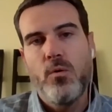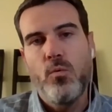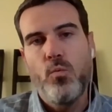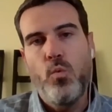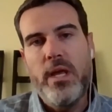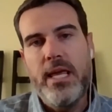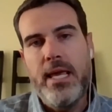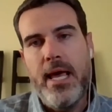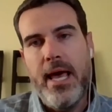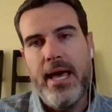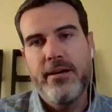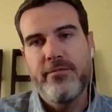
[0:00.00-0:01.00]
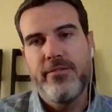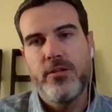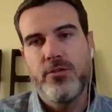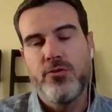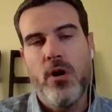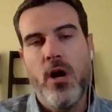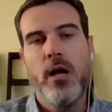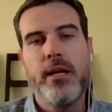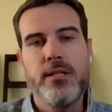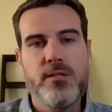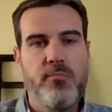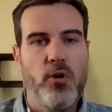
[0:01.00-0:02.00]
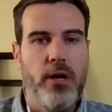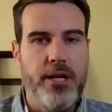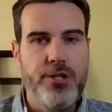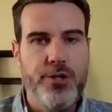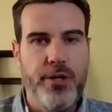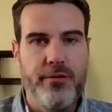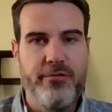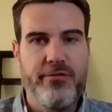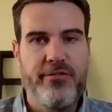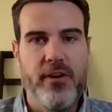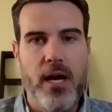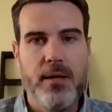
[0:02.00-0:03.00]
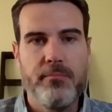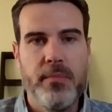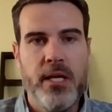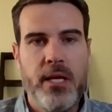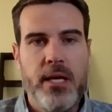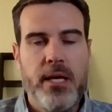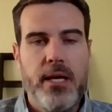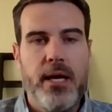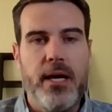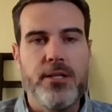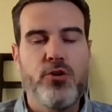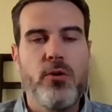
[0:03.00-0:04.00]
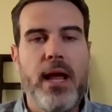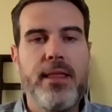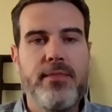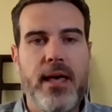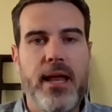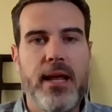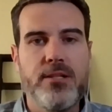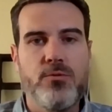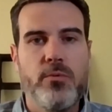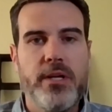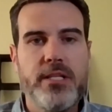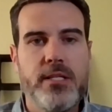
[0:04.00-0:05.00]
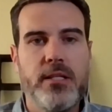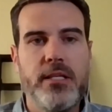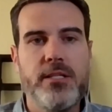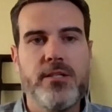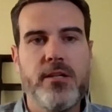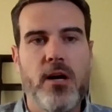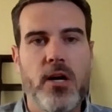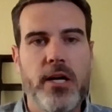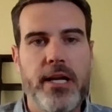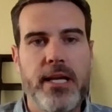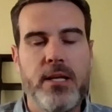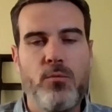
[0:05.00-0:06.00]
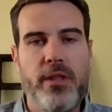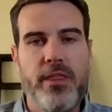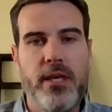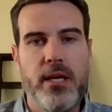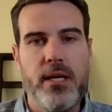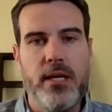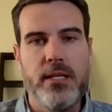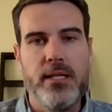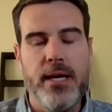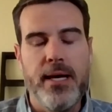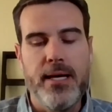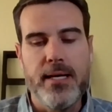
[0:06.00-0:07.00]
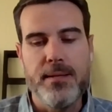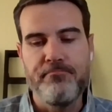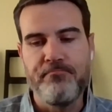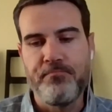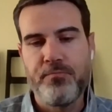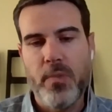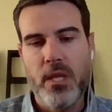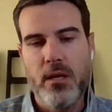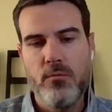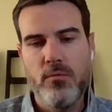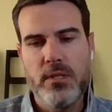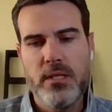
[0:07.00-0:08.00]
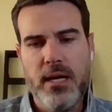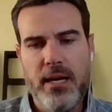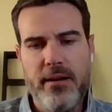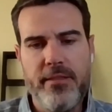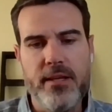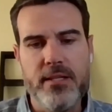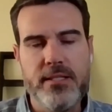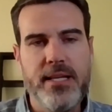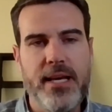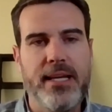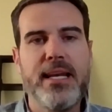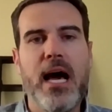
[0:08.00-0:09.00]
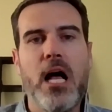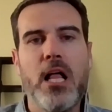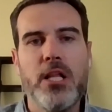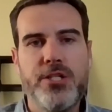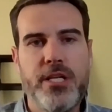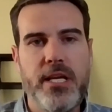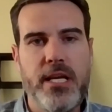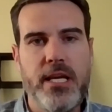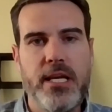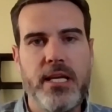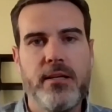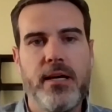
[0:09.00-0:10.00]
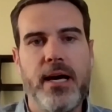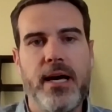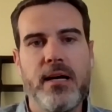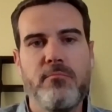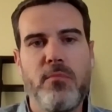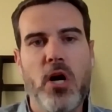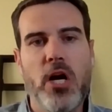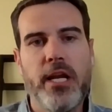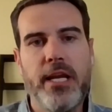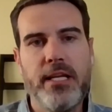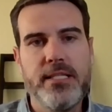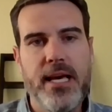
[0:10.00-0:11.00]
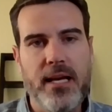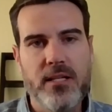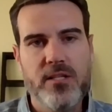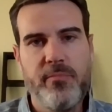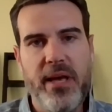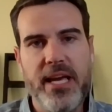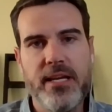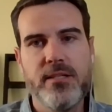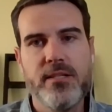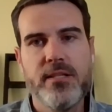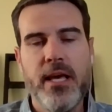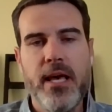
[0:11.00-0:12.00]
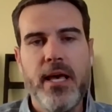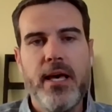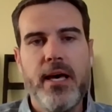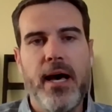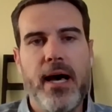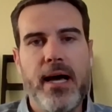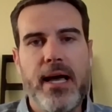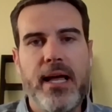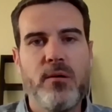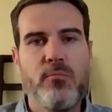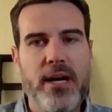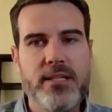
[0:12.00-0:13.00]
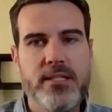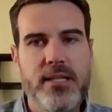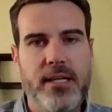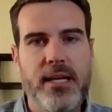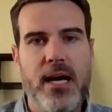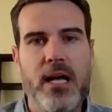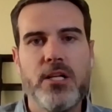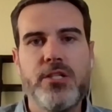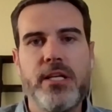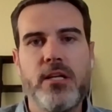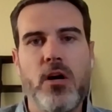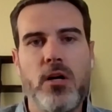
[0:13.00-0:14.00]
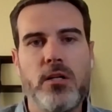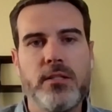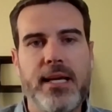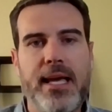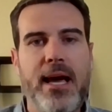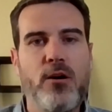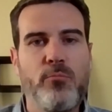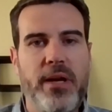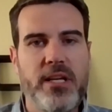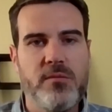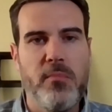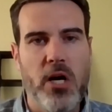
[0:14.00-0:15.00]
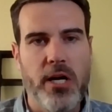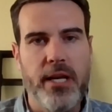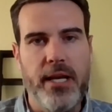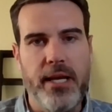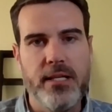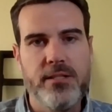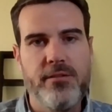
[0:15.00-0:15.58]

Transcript: We have drawn inspiration from a trend that has recently started within kind of the technology, marketing tech space, enterprise technology called account-based marketing. It's a